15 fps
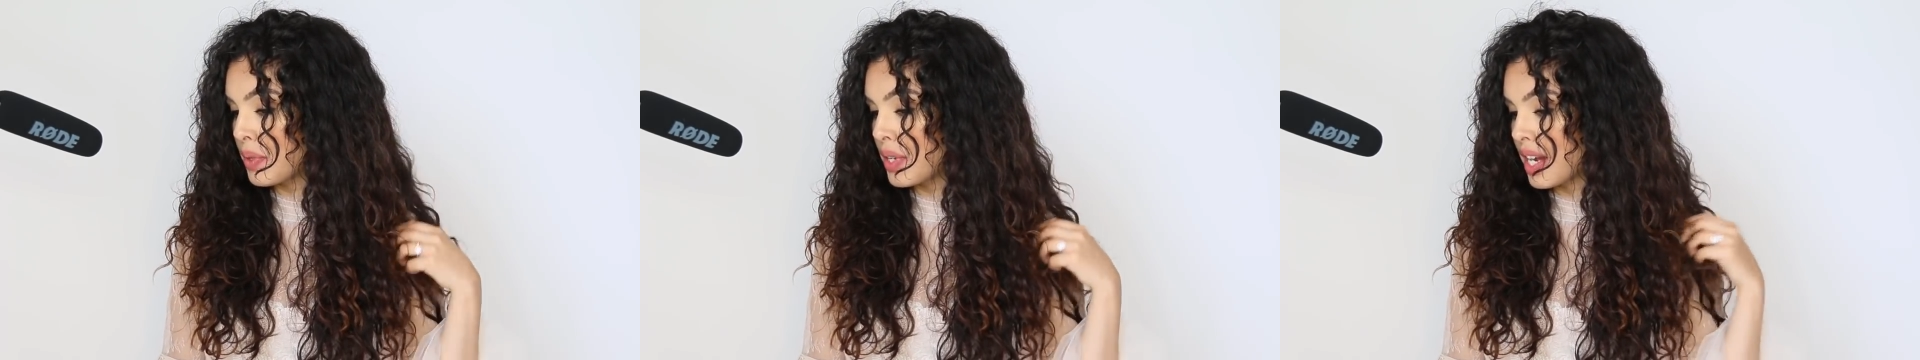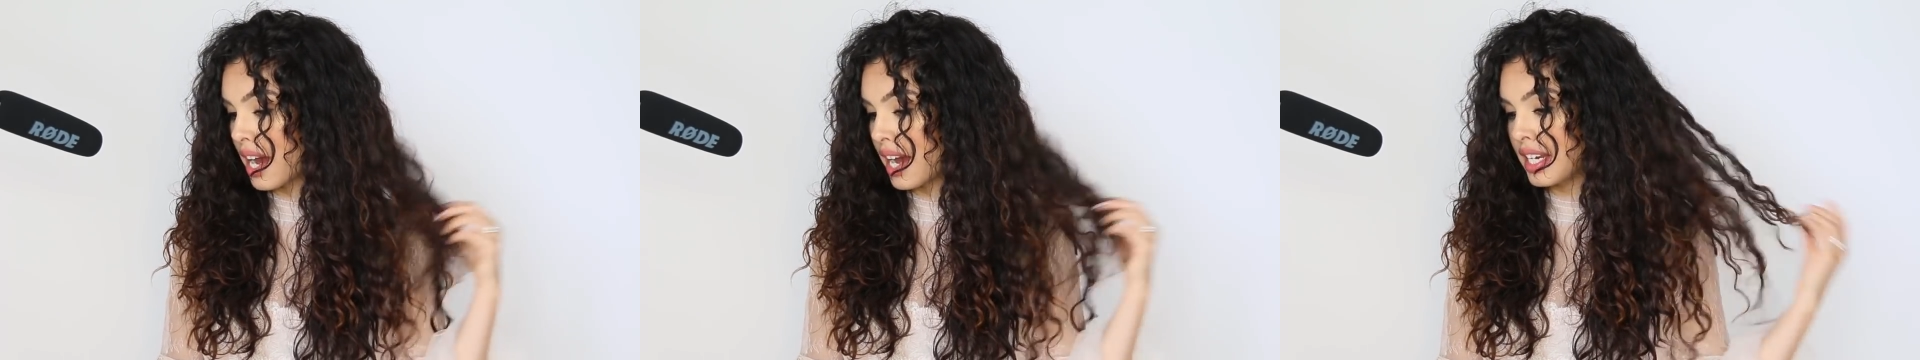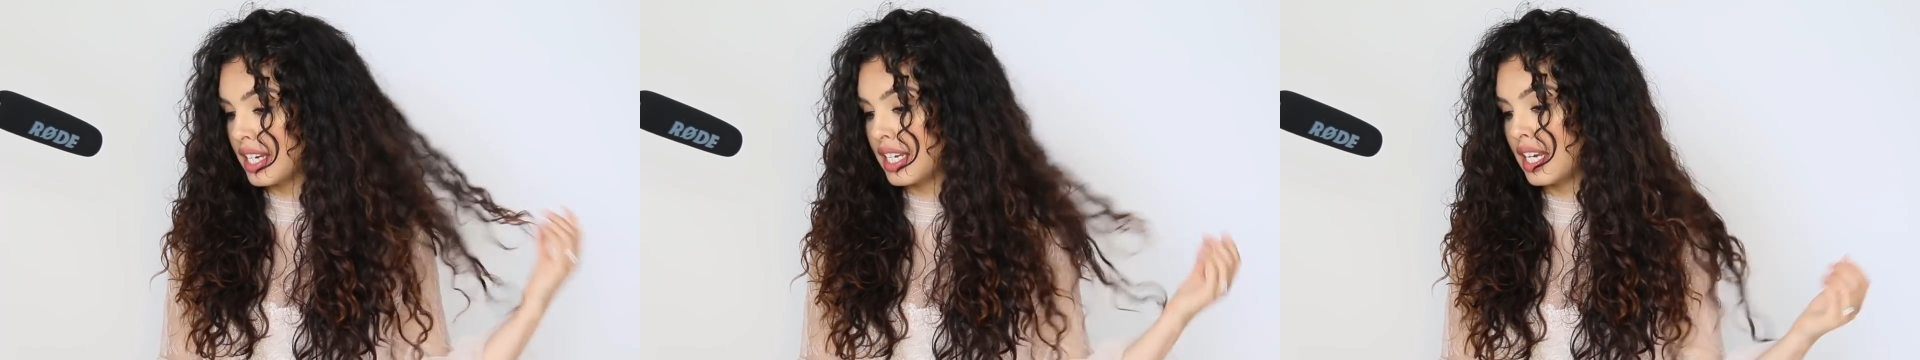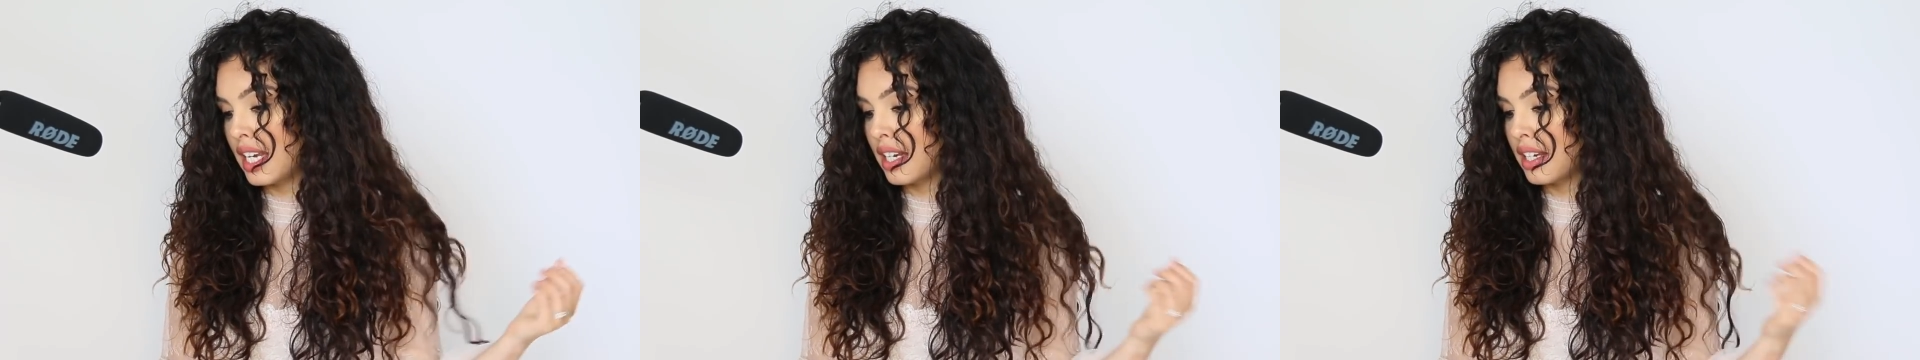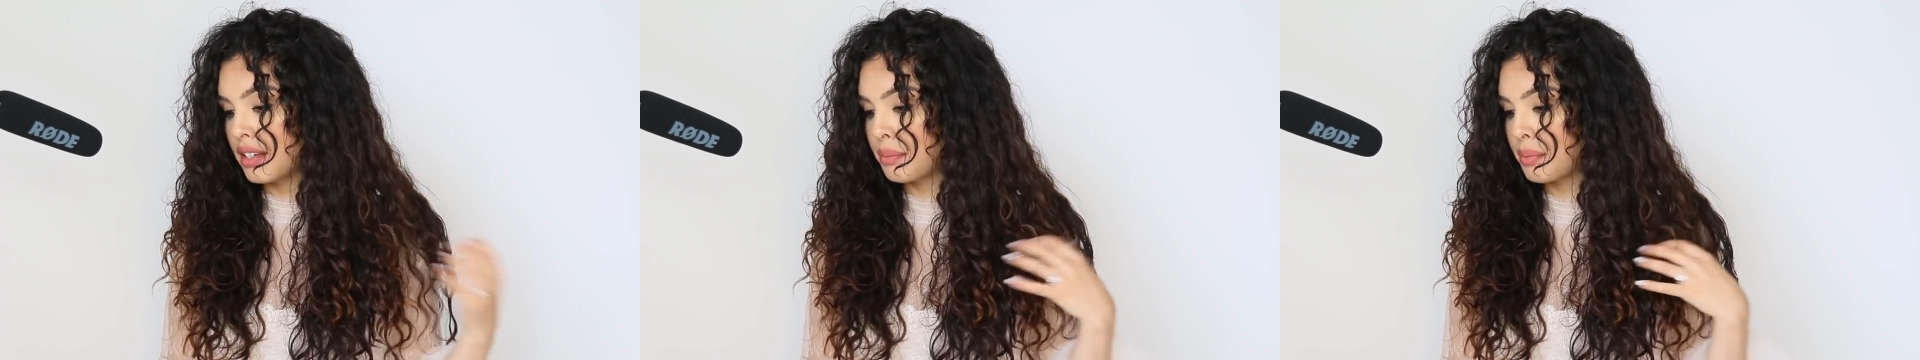
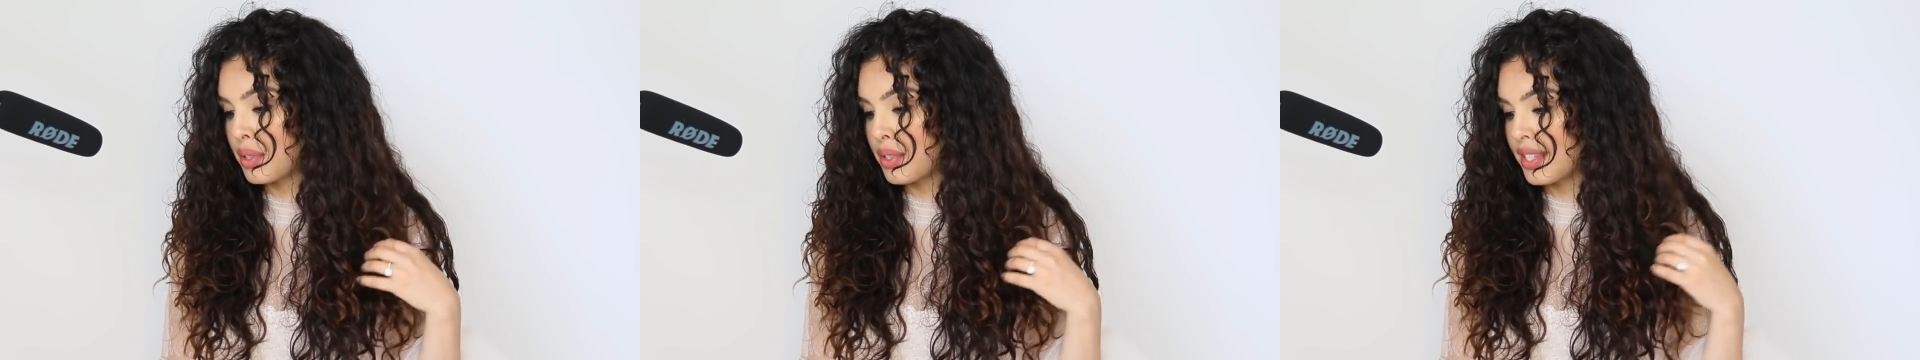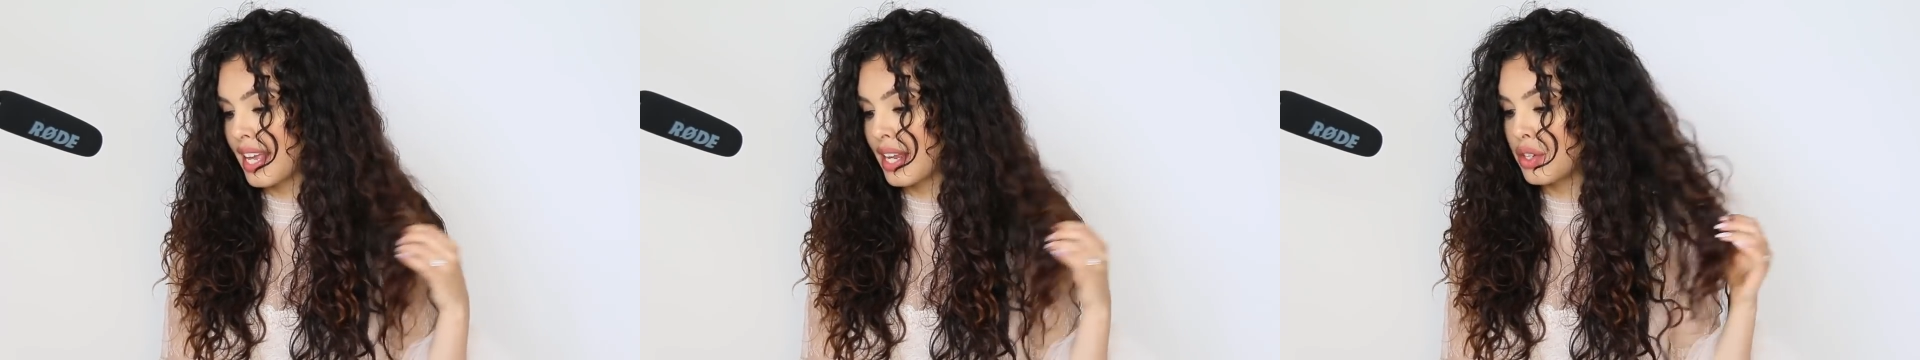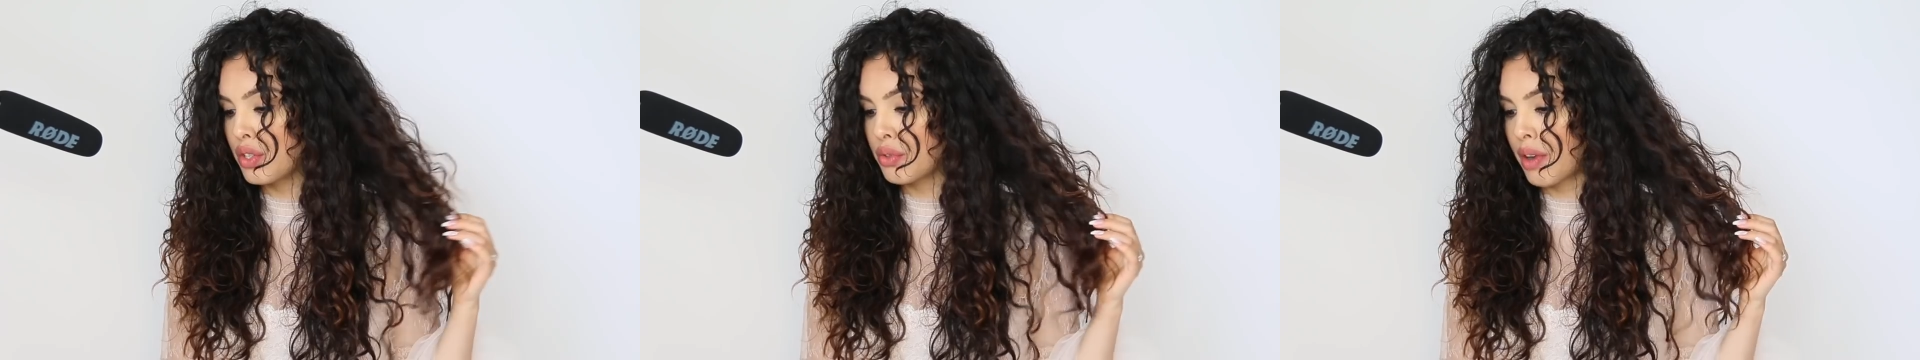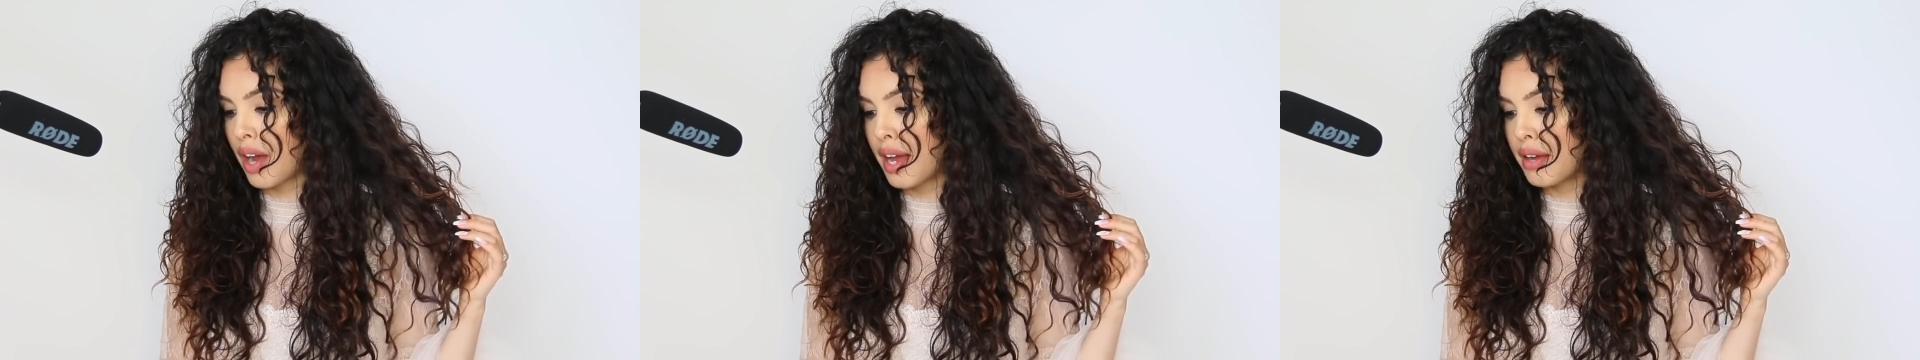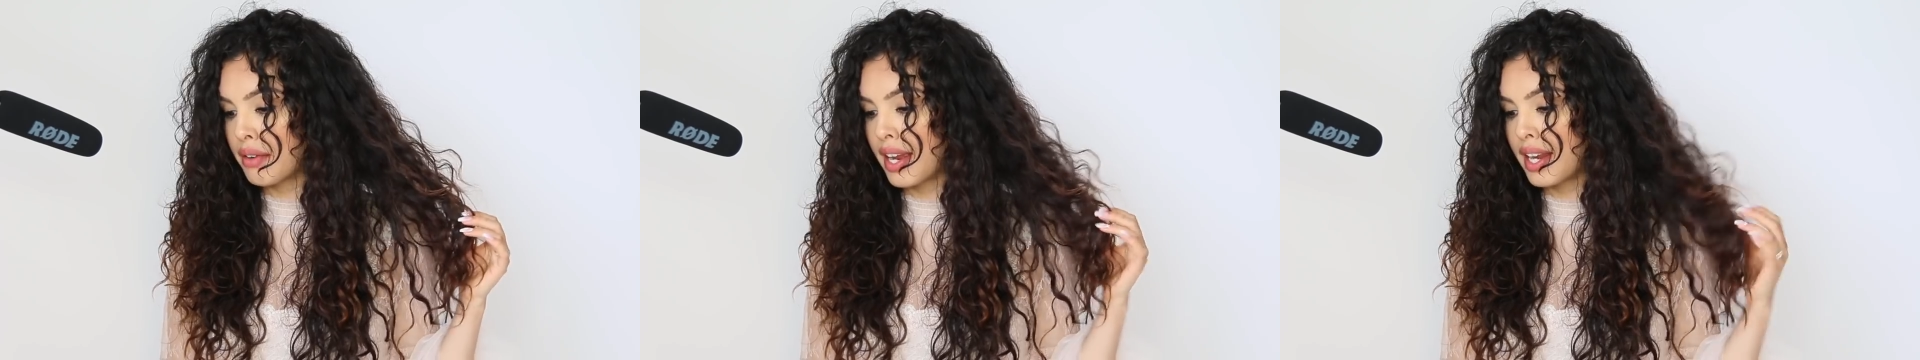90%
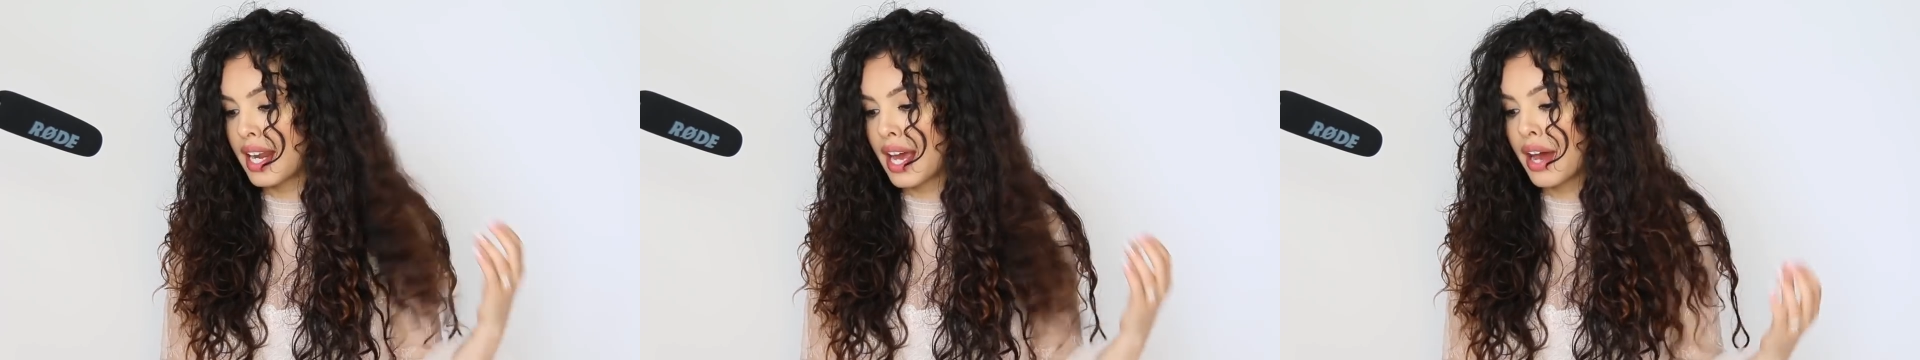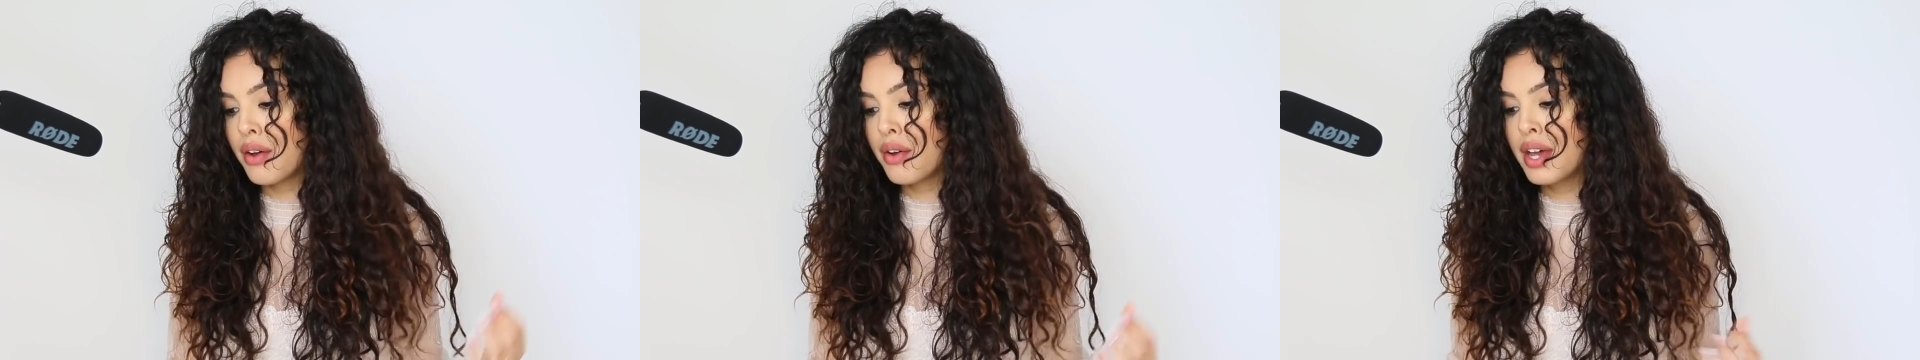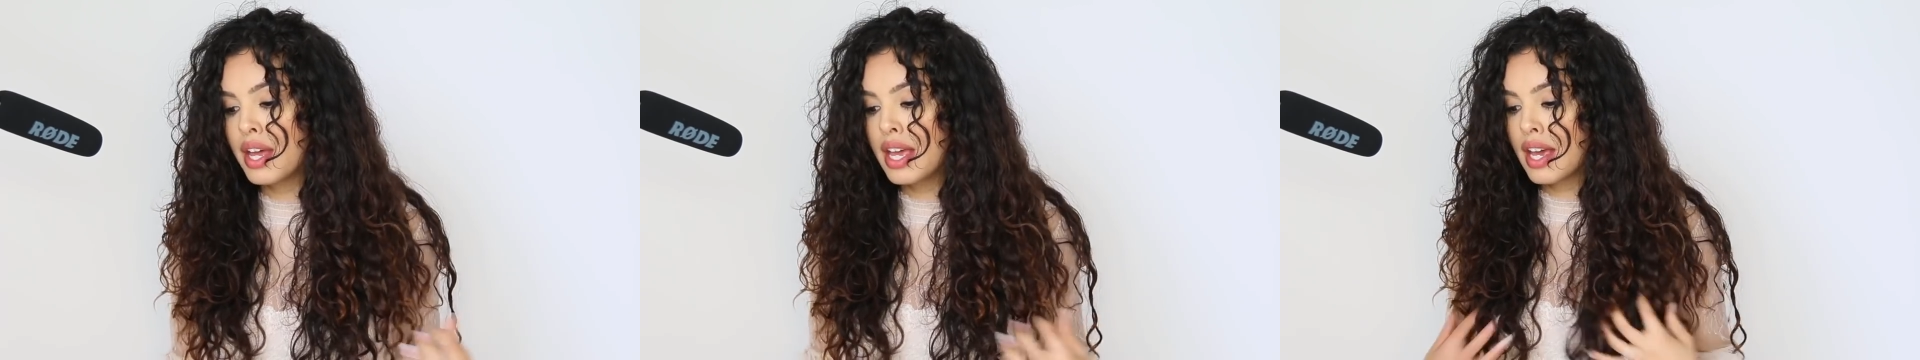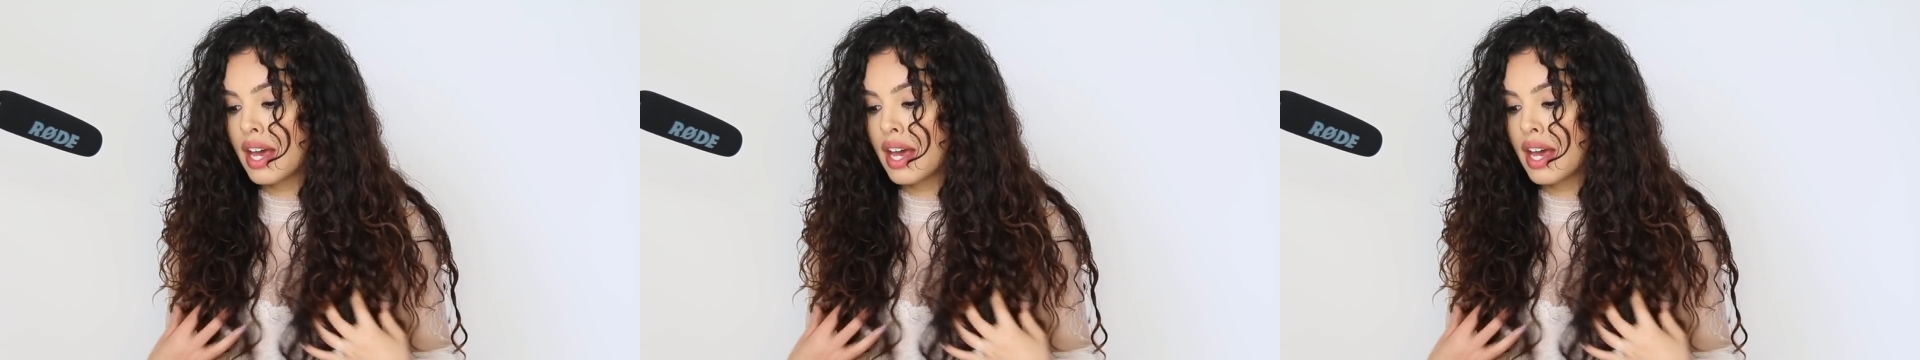dry right now.